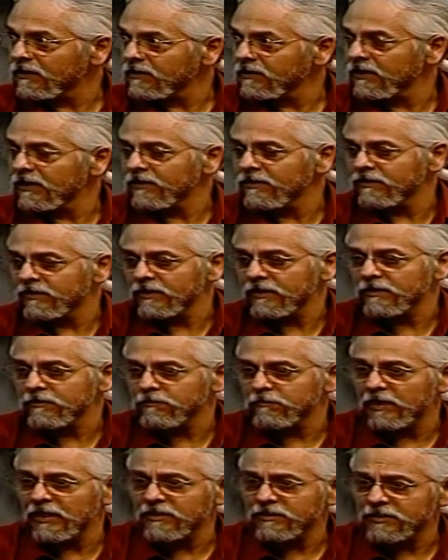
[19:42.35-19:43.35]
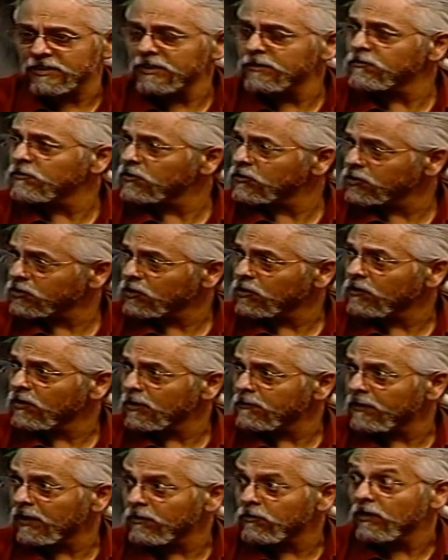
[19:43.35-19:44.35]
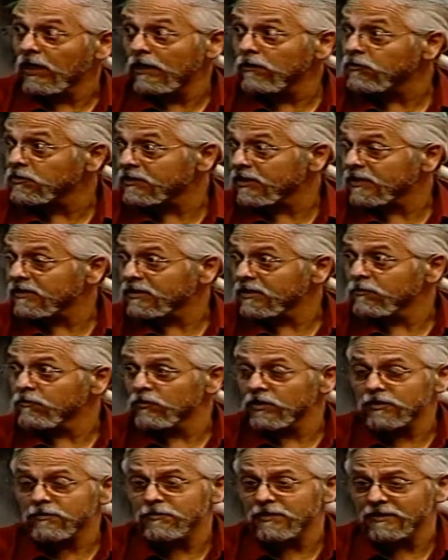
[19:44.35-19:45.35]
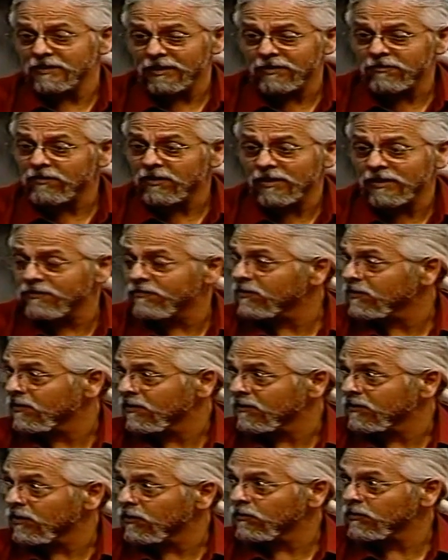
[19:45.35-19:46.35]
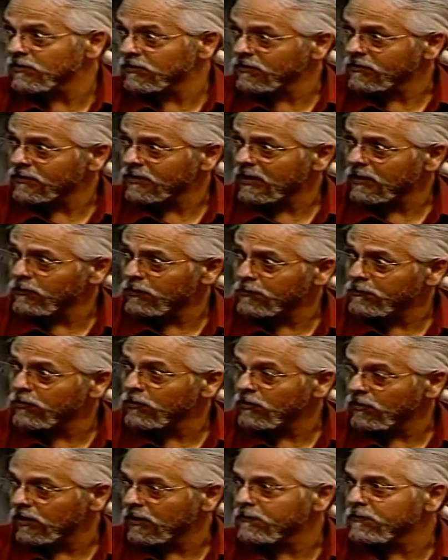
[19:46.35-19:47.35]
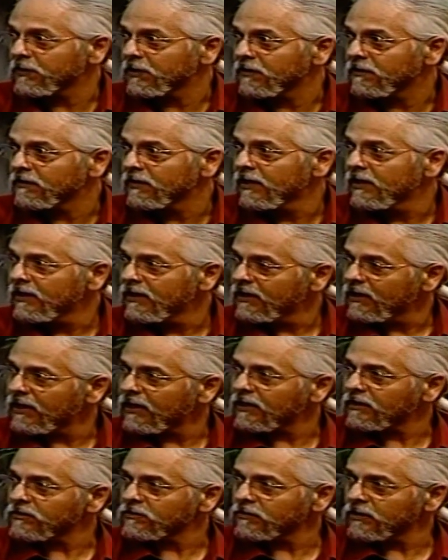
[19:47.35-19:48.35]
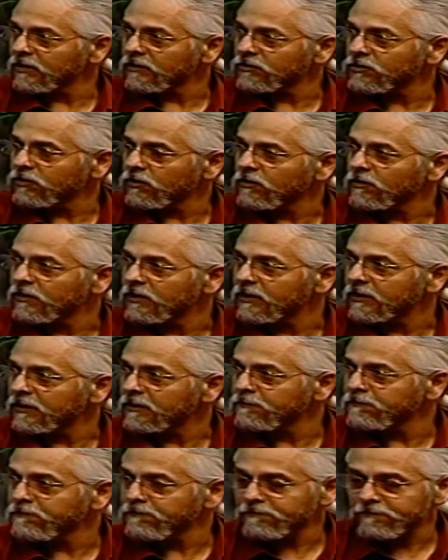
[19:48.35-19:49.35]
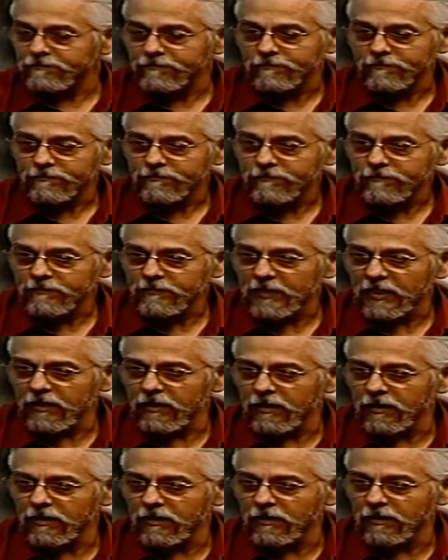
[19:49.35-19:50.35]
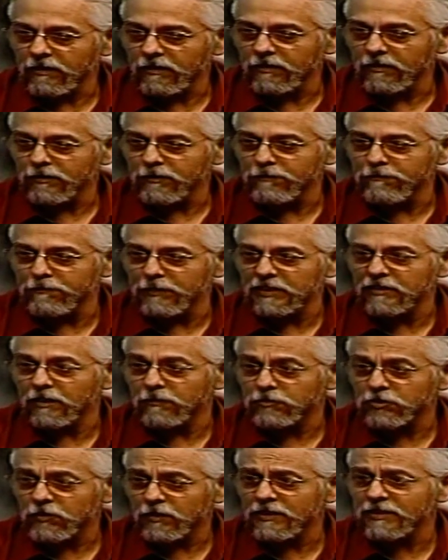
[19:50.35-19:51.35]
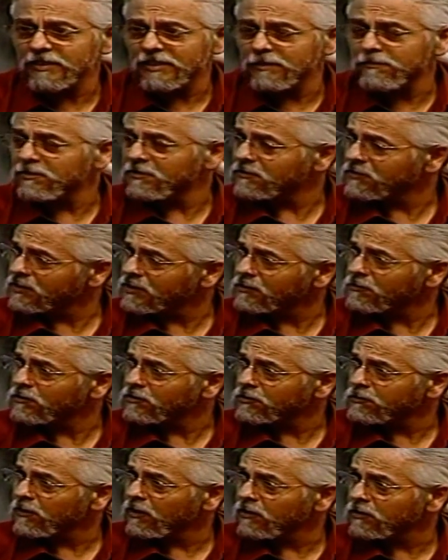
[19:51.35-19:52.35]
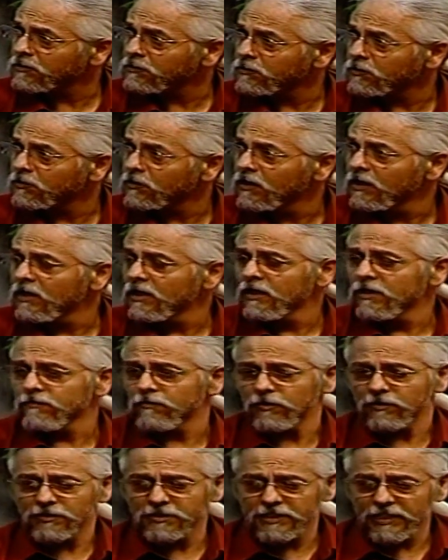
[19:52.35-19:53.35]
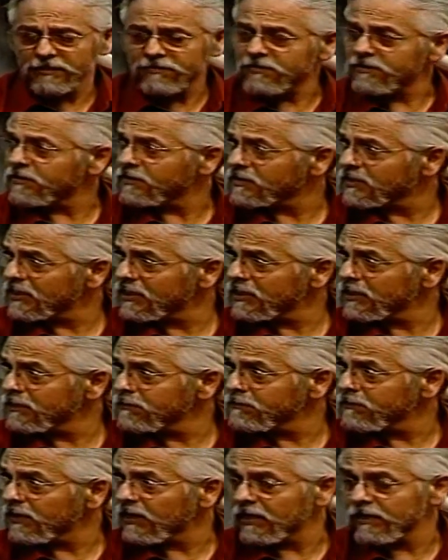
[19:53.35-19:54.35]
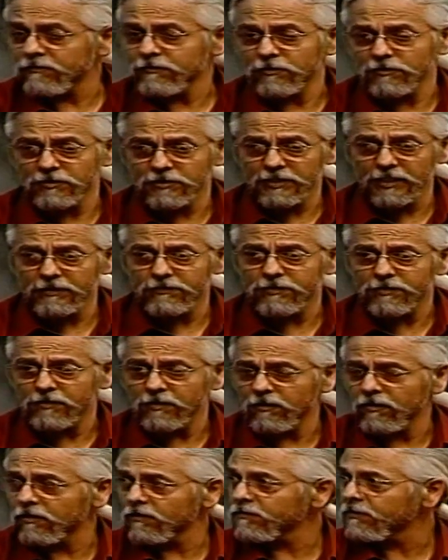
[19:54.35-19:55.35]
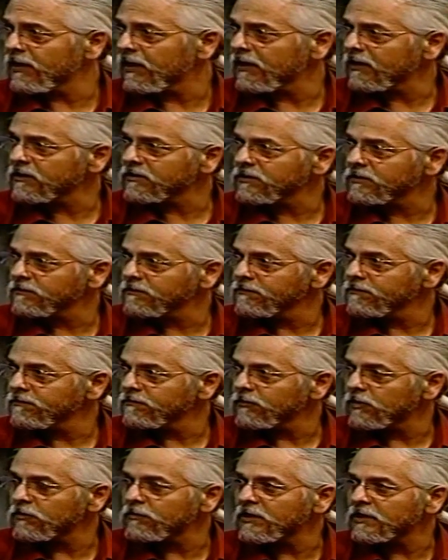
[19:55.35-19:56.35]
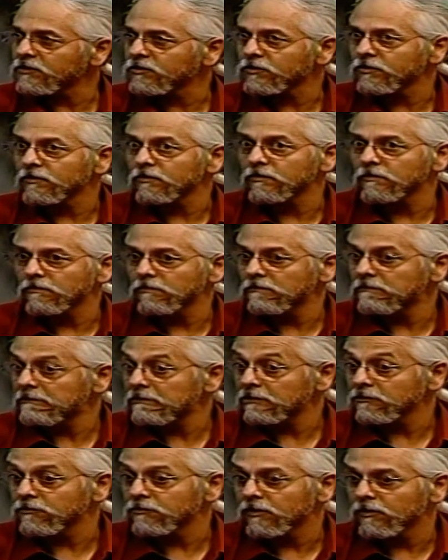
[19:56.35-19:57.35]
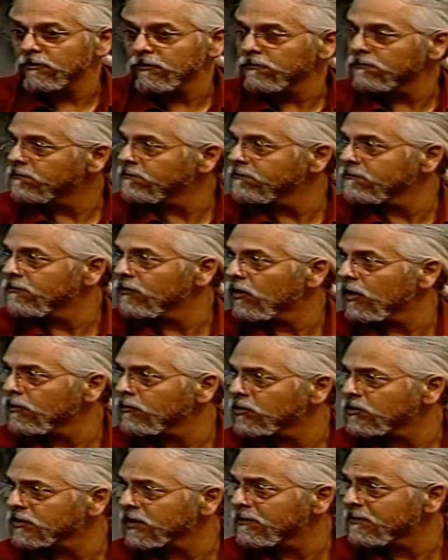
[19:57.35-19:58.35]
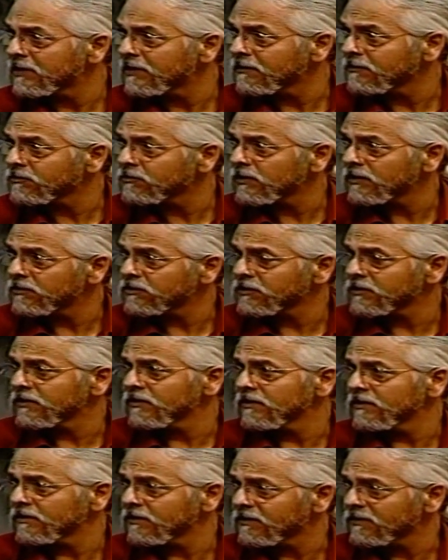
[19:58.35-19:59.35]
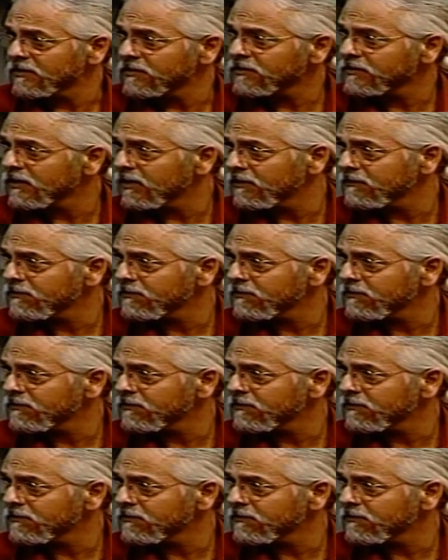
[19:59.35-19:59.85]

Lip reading: And then my team will show up. I will take them with me, and they're not even going to know until the day we pull up there and start digging. But I'm trying to keep it as secret as possible for the safety of the team and for the safety of the artifacts. Want to make sure, you know, no robbers come in there and try to steal any of this stuff.